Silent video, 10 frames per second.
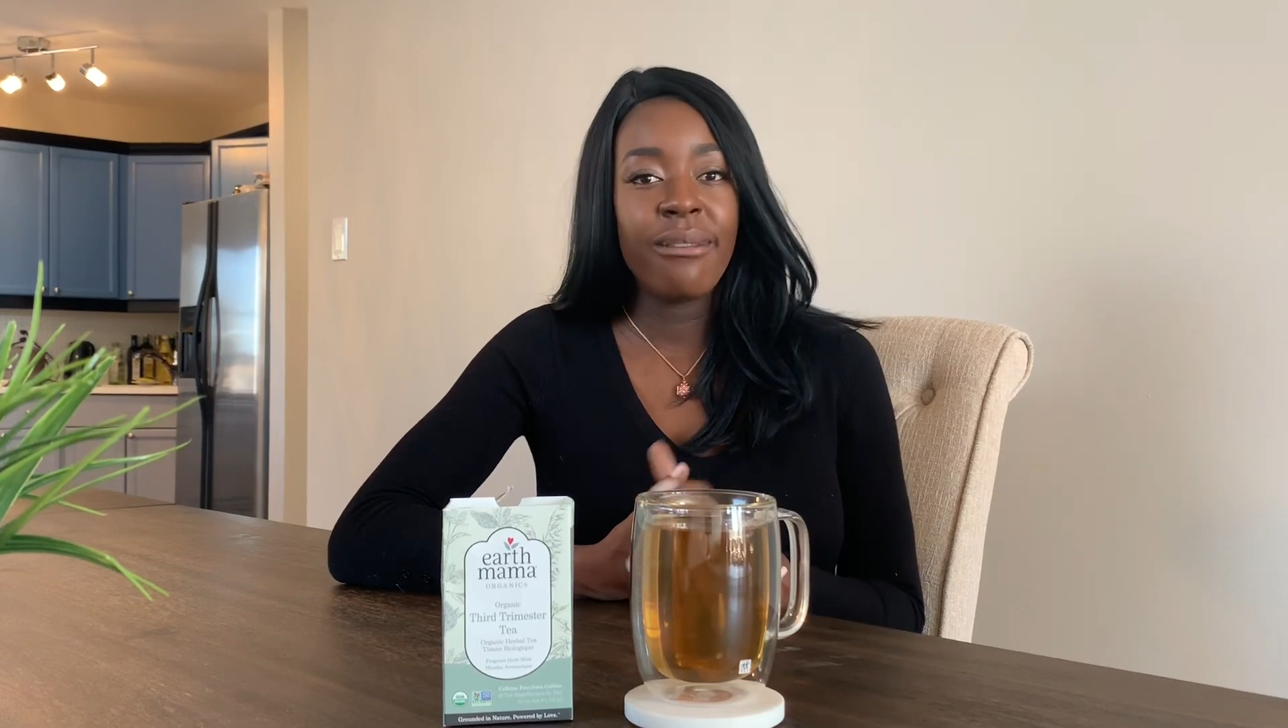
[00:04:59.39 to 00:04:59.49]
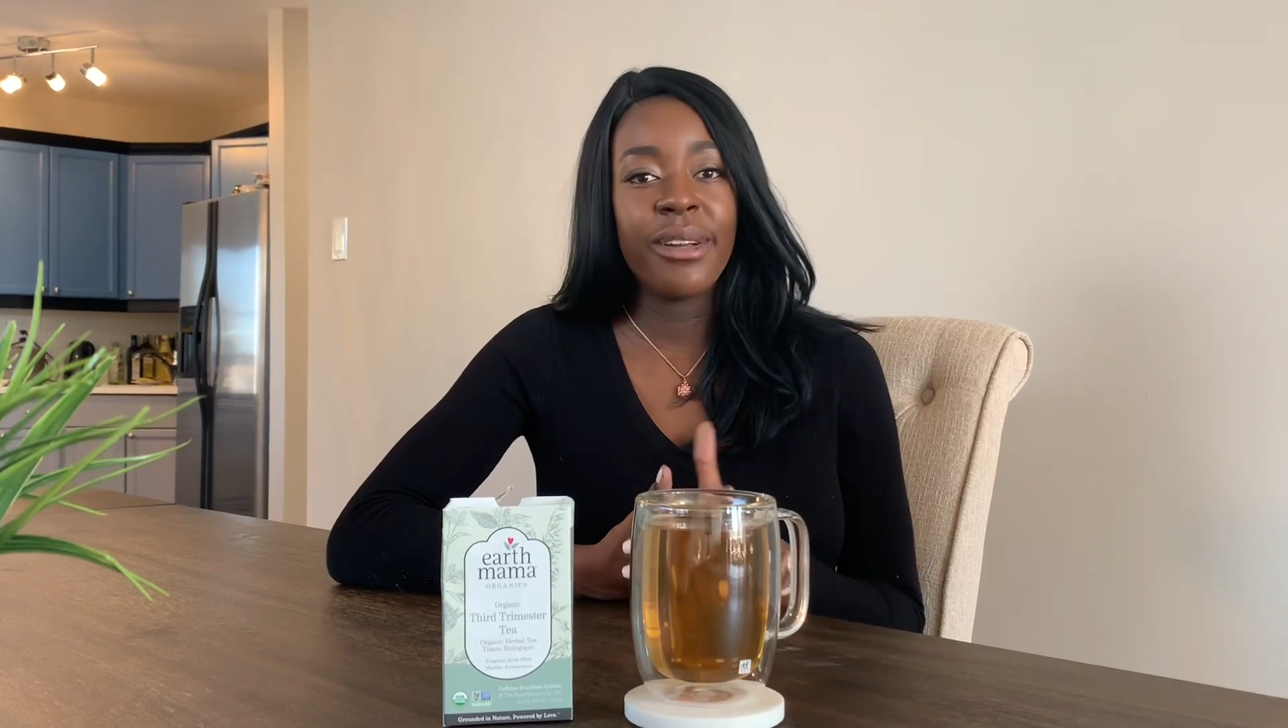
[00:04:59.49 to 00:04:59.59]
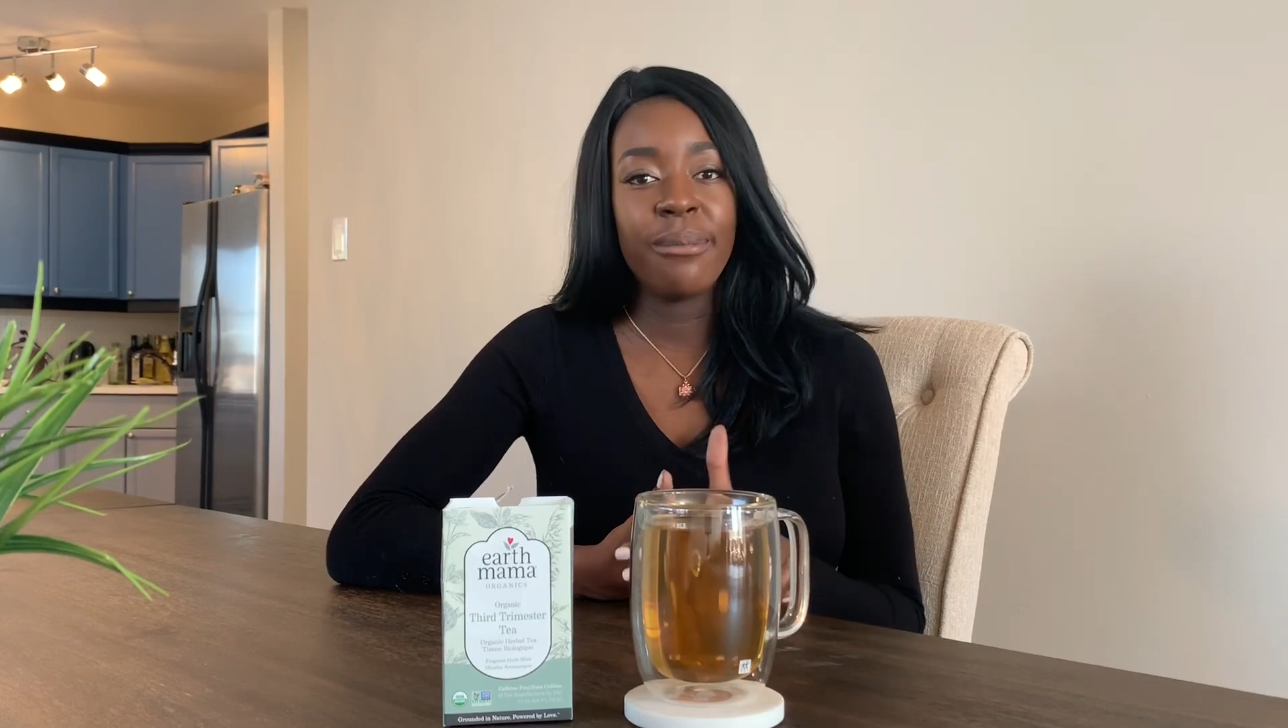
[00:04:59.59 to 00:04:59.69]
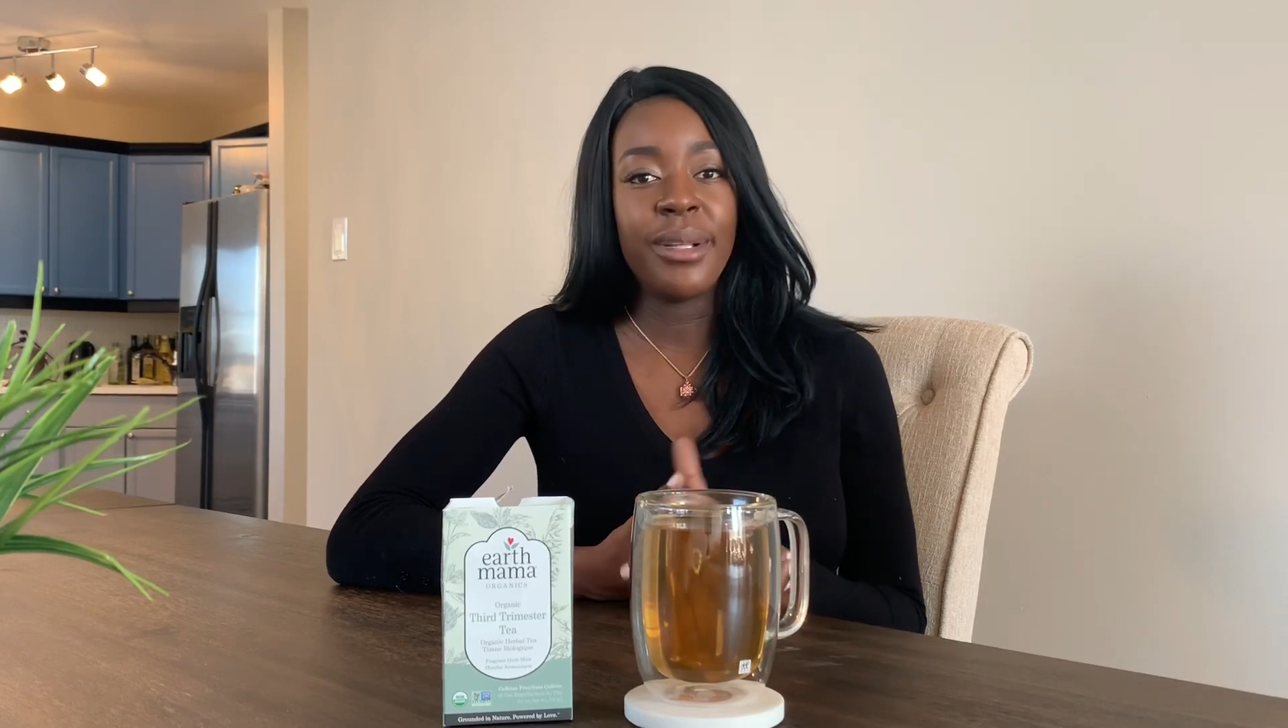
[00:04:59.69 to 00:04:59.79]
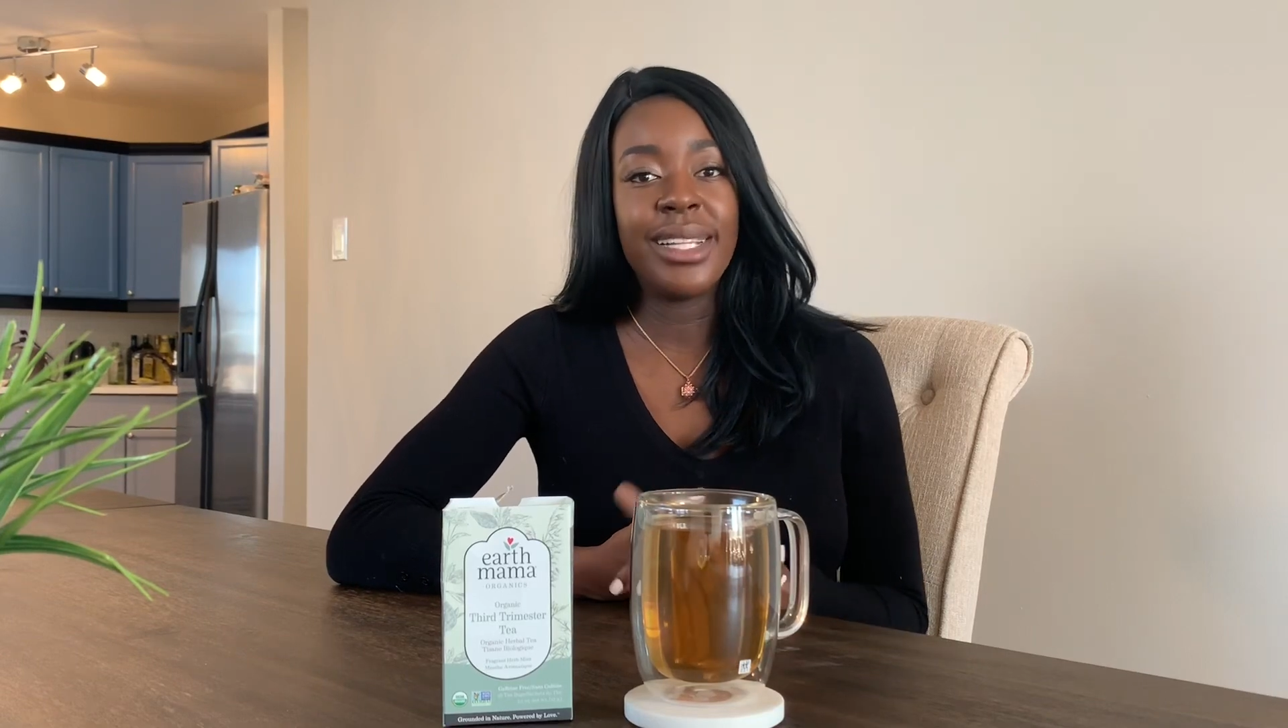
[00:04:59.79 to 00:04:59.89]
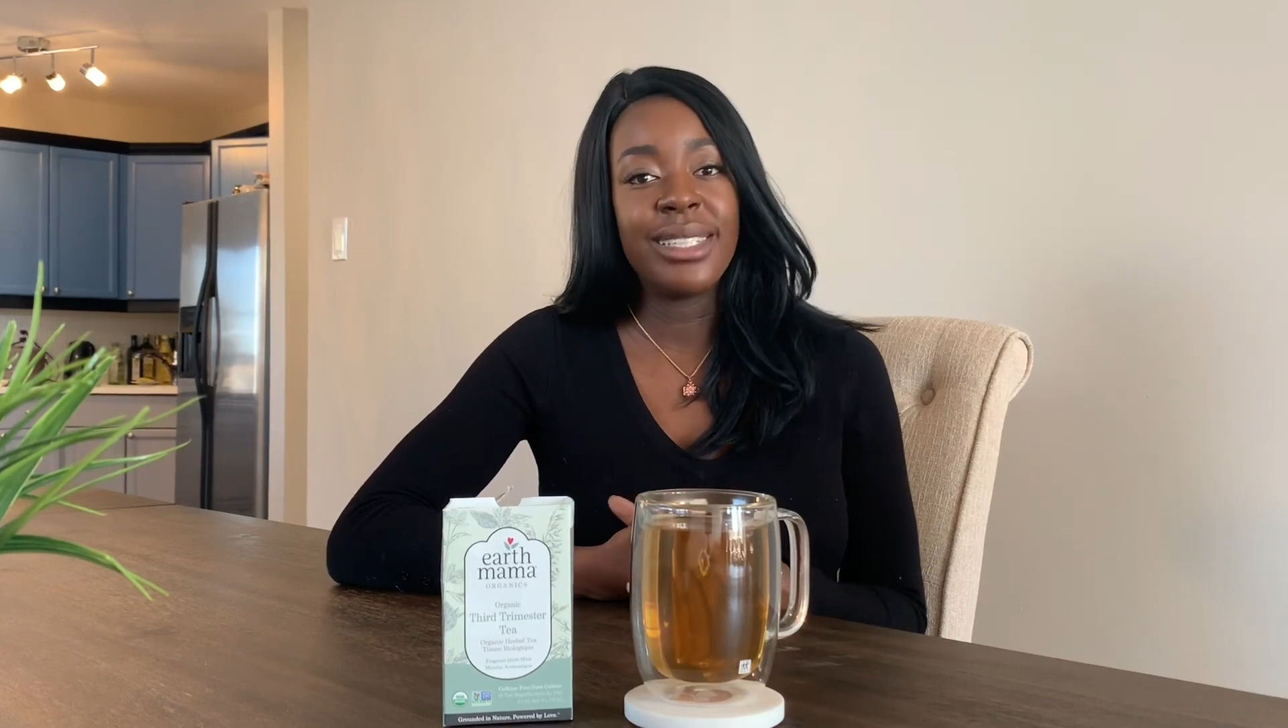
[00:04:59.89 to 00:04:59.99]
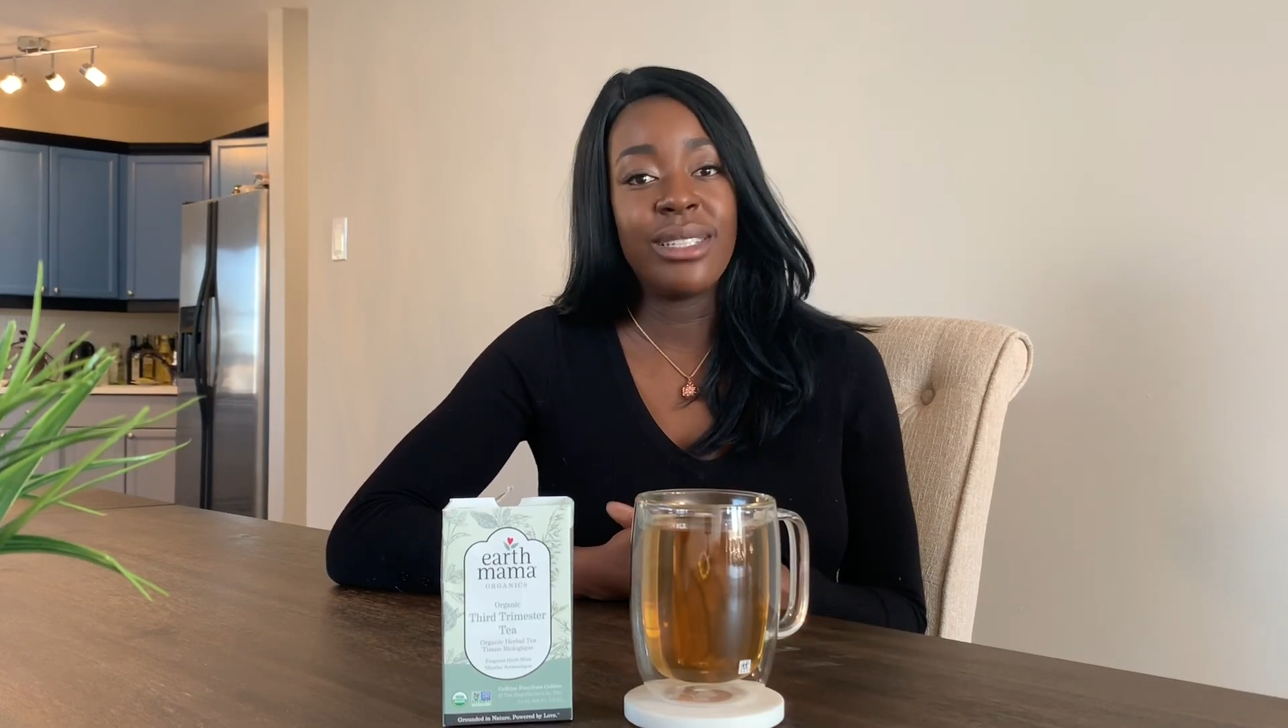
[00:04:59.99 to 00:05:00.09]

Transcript: very pleasant